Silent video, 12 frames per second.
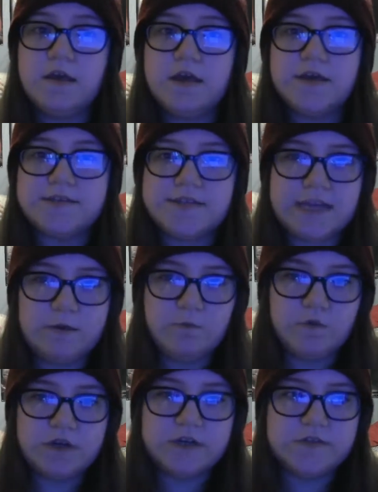His name
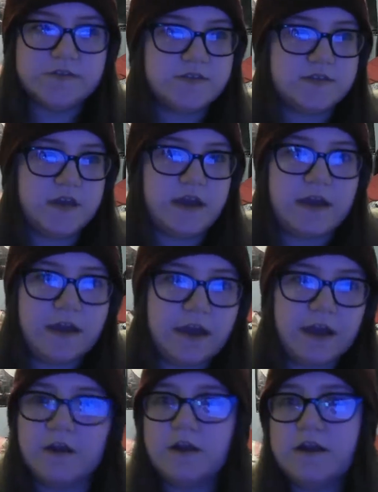was
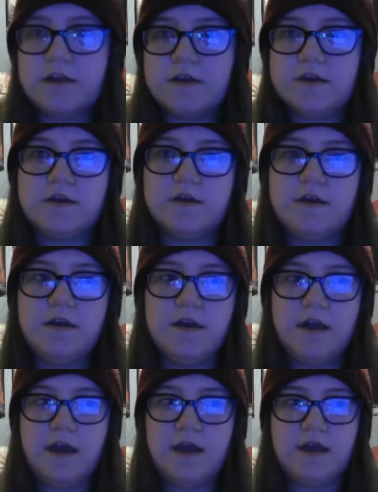Eric,
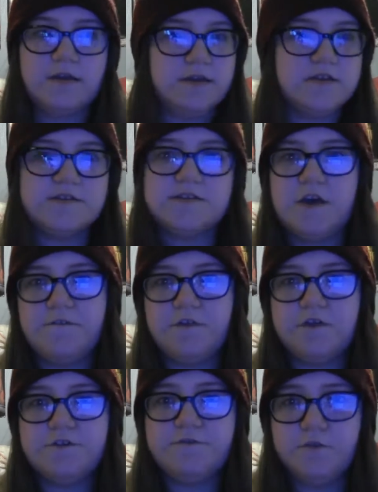and he
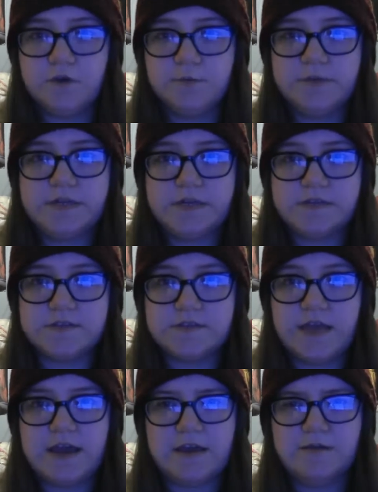suffered deformities
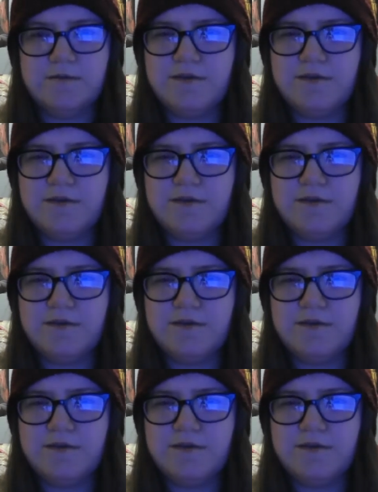and